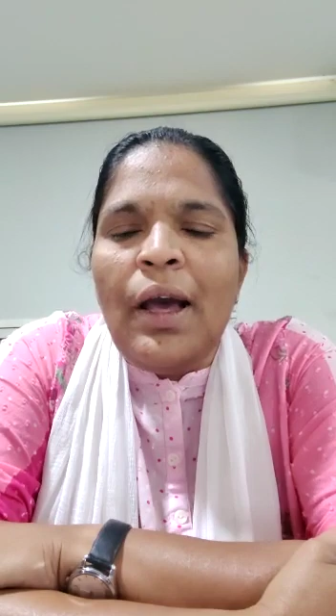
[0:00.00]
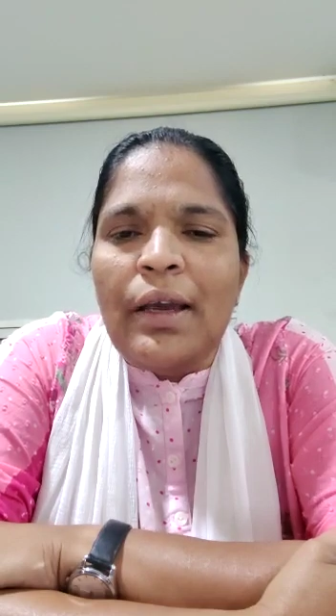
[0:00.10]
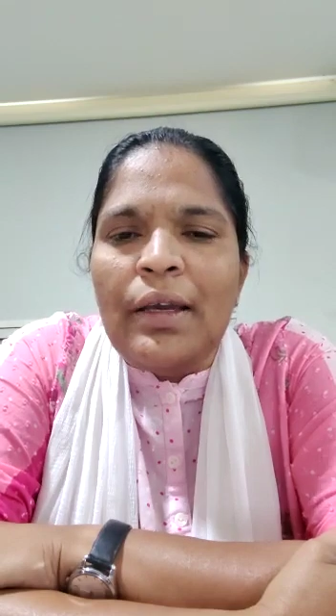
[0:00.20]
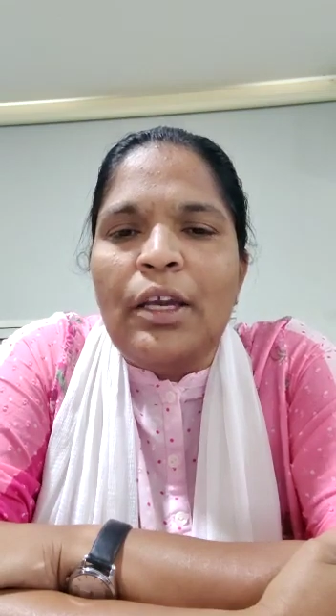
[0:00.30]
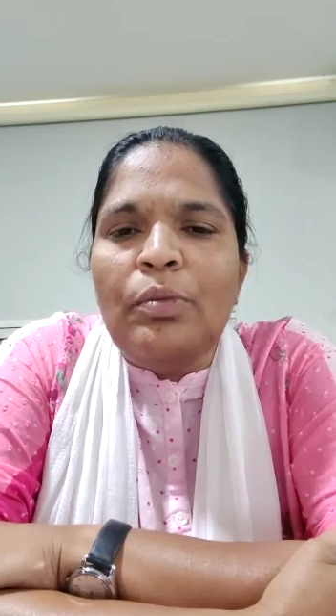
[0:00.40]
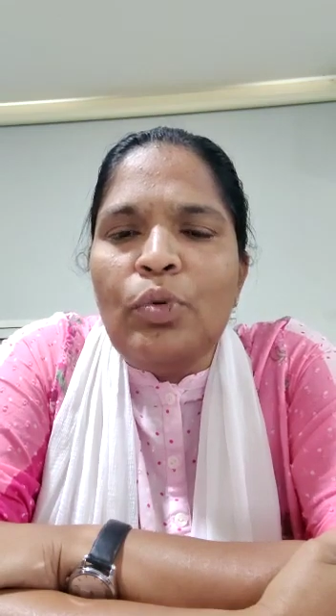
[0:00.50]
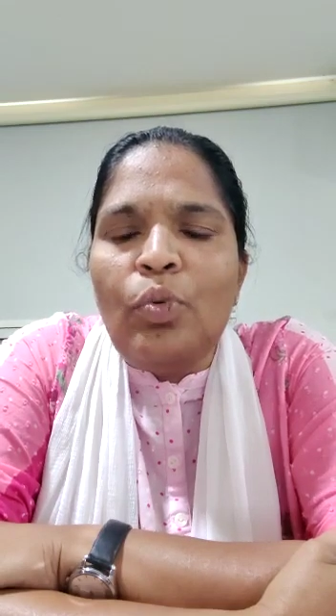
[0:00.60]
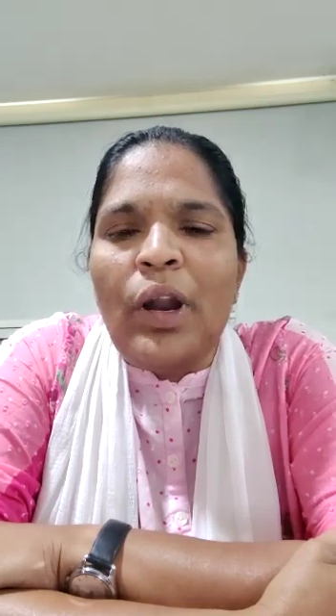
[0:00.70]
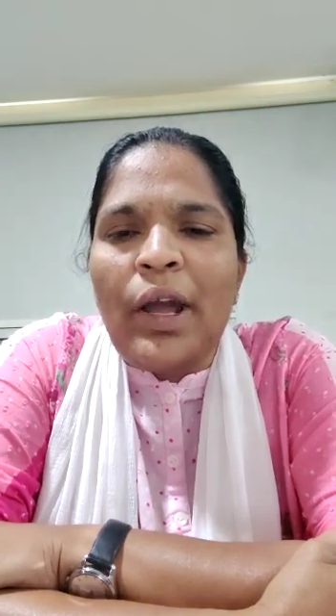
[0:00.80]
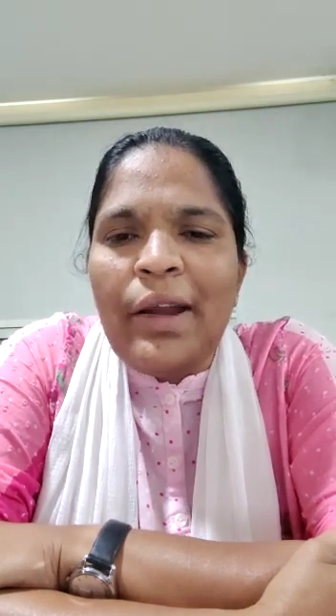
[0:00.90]
I came to
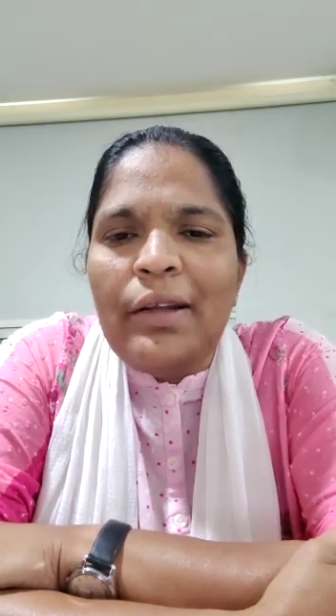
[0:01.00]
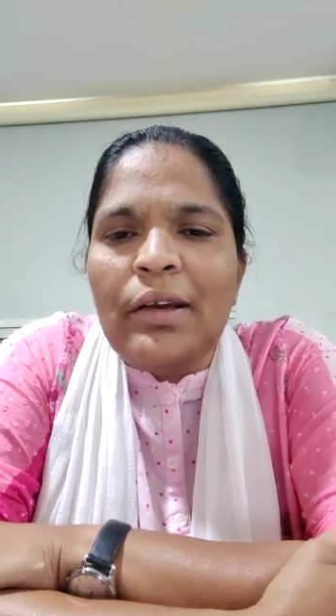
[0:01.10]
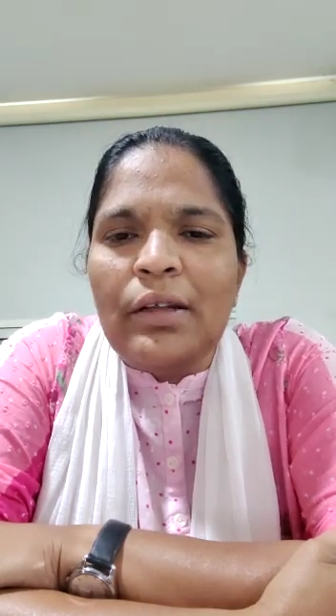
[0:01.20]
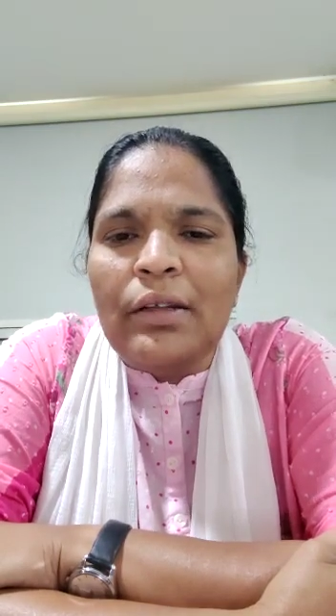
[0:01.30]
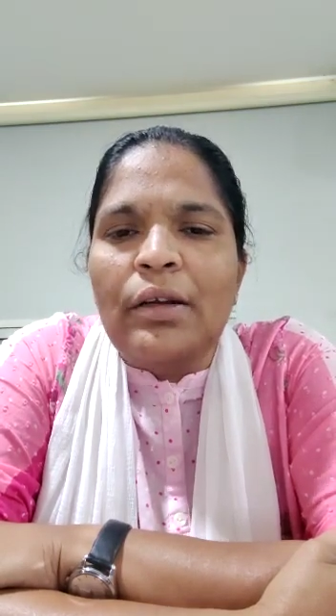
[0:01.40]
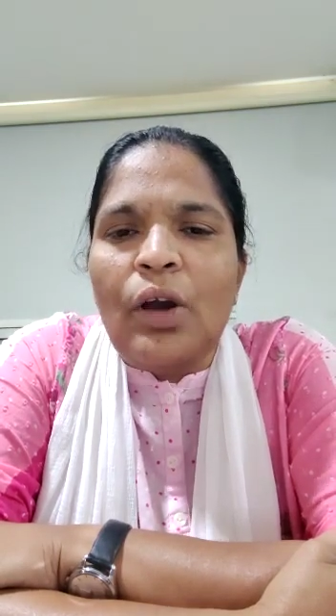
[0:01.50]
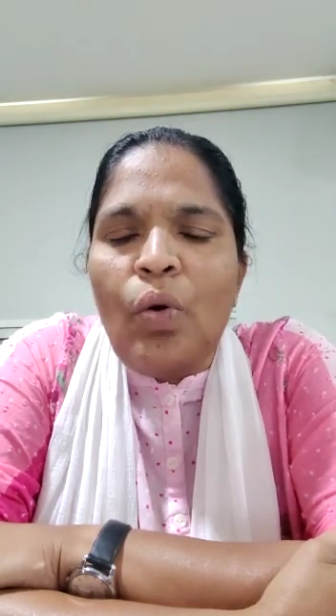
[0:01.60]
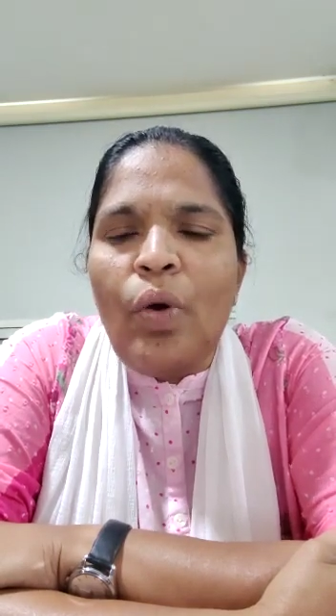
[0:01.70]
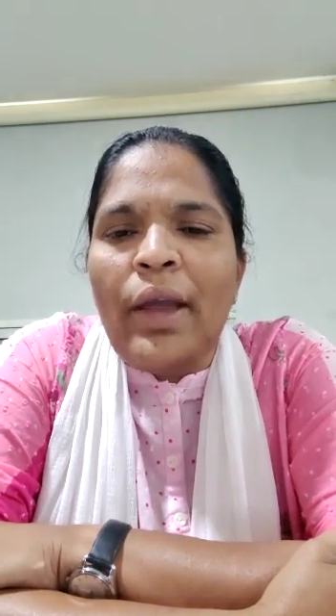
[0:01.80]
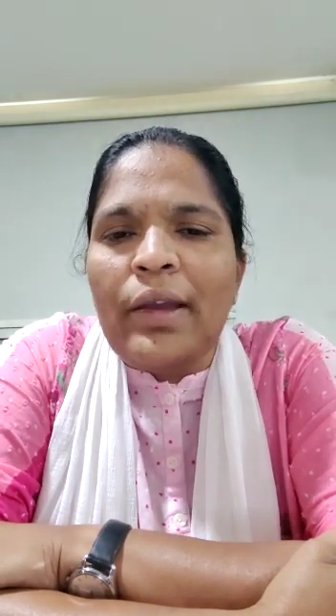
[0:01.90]
one idea that
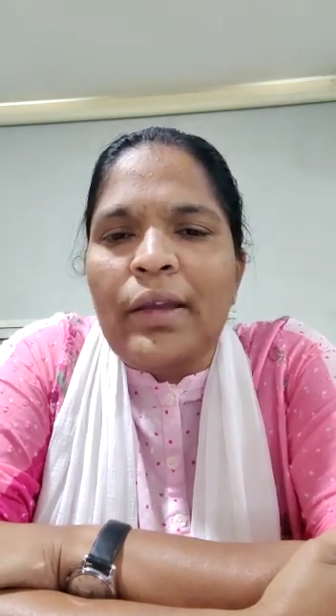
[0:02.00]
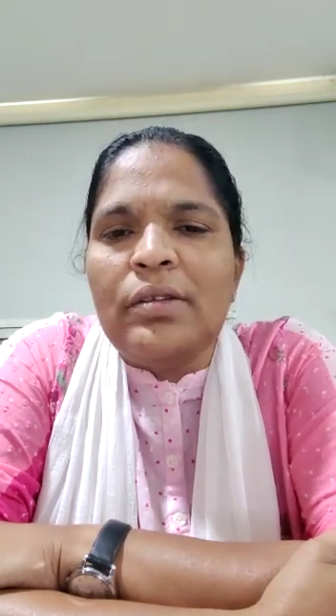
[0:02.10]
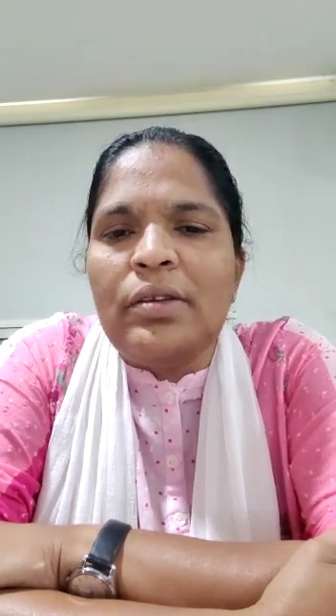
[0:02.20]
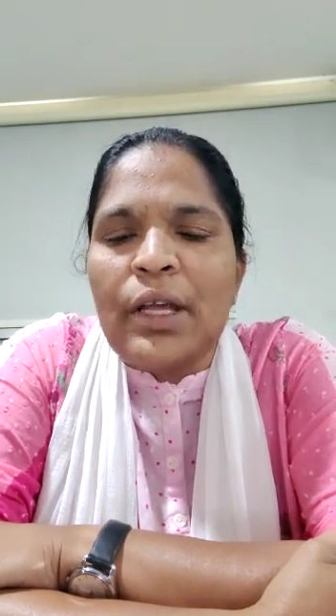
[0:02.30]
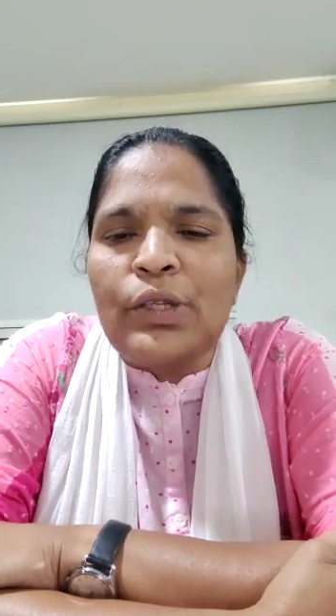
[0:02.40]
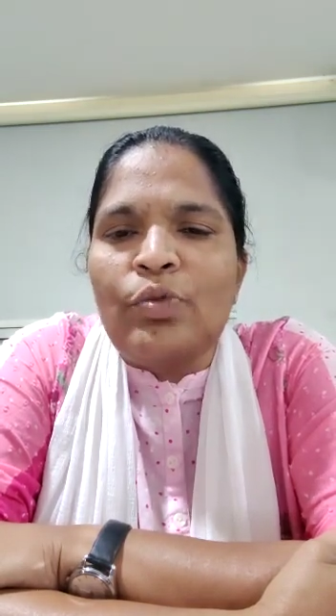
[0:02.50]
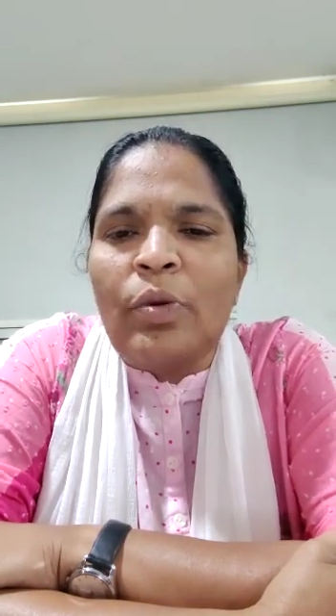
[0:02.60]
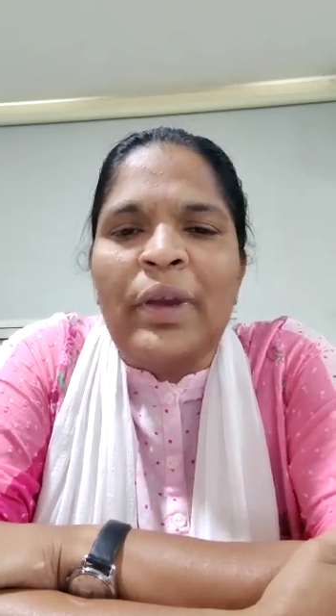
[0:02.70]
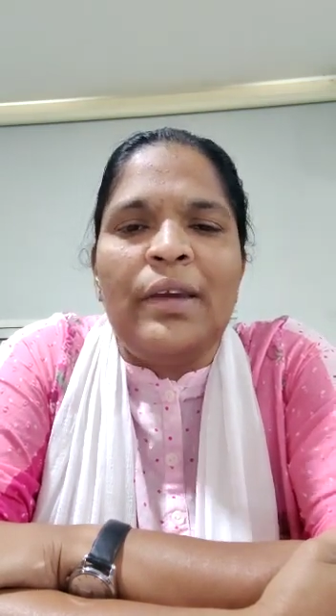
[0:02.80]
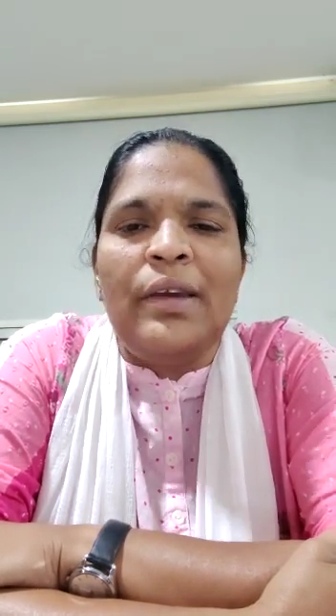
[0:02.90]
how I can
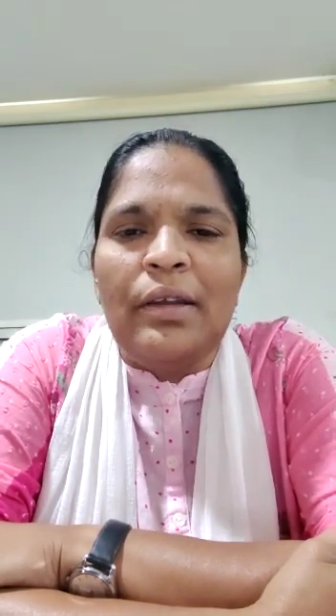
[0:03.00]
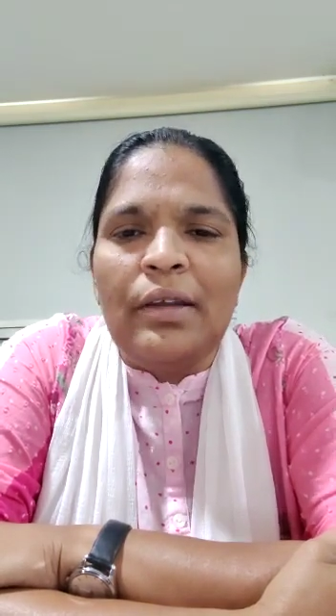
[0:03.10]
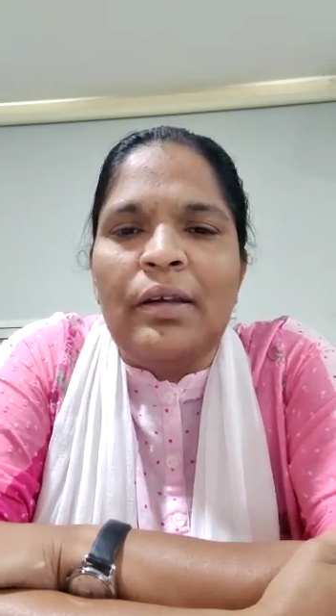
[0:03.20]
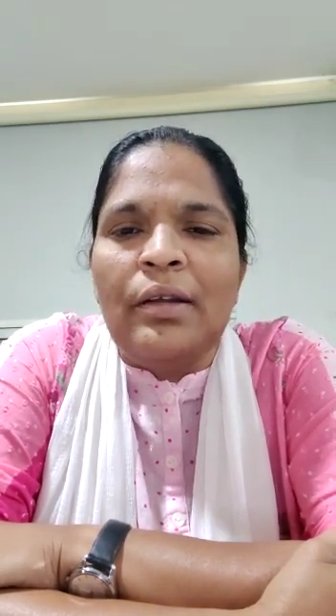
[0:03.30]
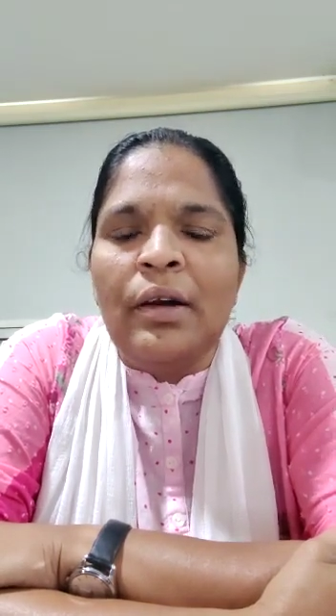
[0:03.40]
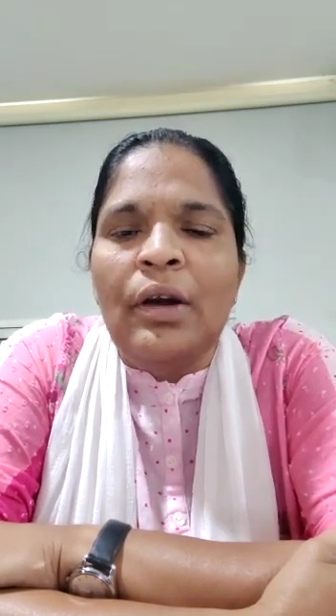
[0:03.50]
transform my career